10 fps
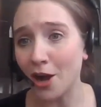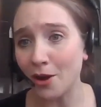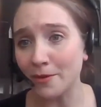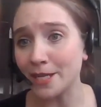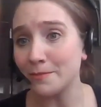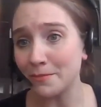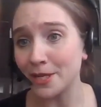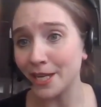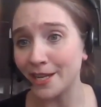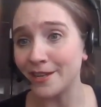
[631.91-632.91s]
always
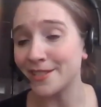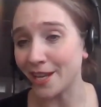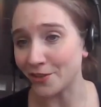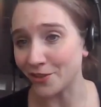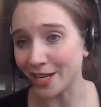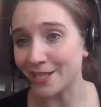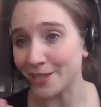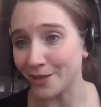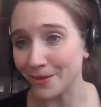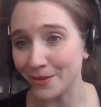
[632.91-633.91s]
put in Celltrex
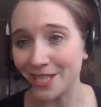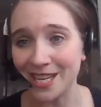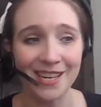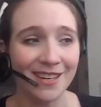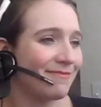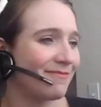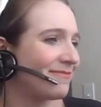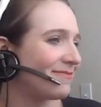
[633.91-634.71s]
in your routine.